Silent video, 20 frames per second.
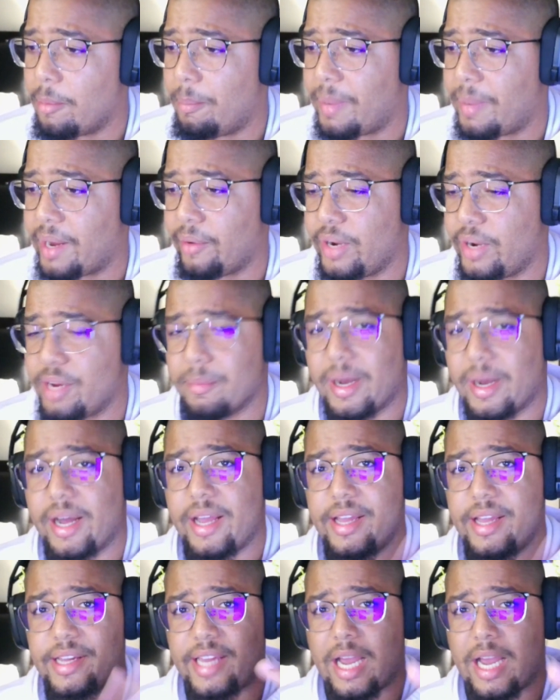bearing
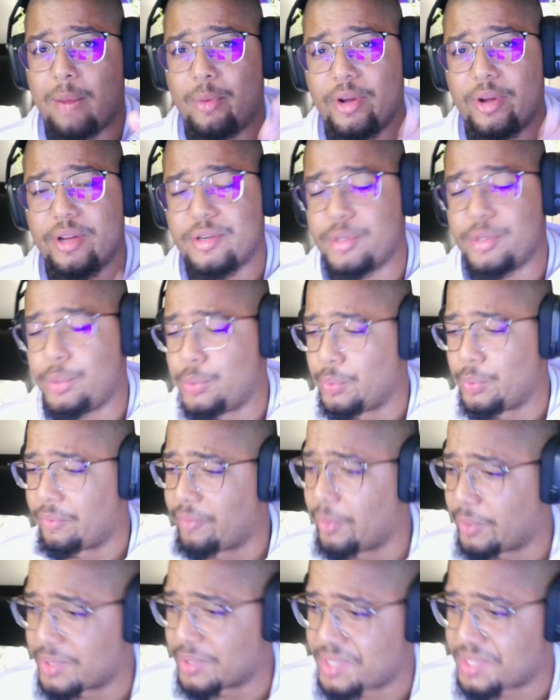my camera issues with
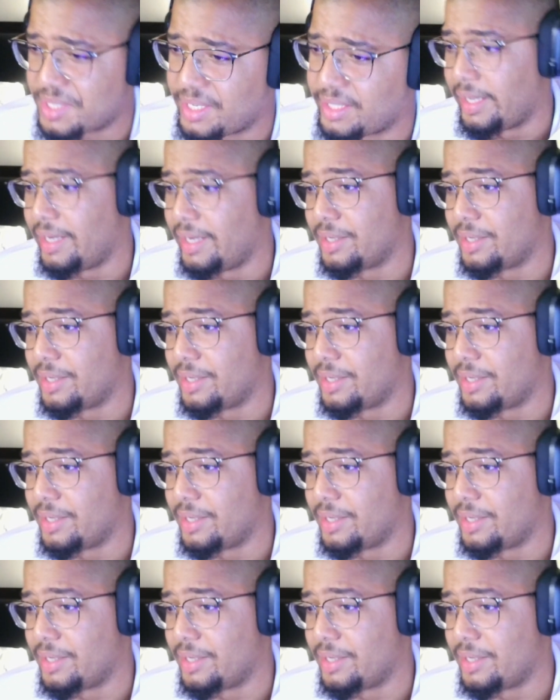focusing.